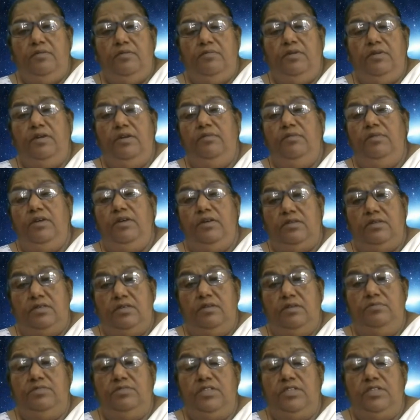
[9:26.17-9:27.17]
maybe
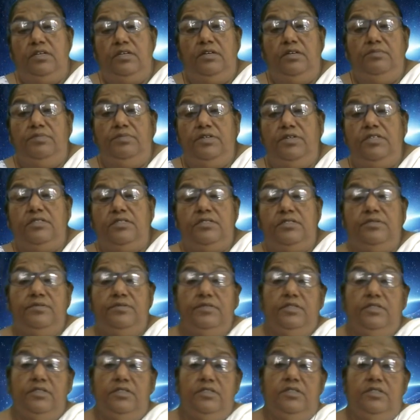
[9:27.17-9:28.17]
some jalebis,
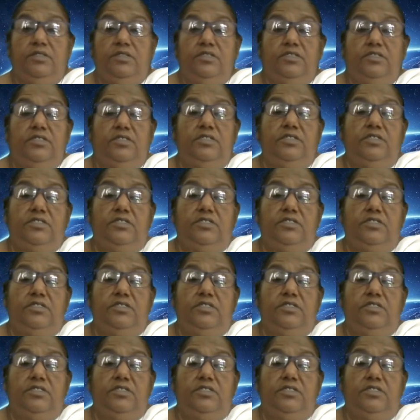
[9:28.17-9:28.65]
she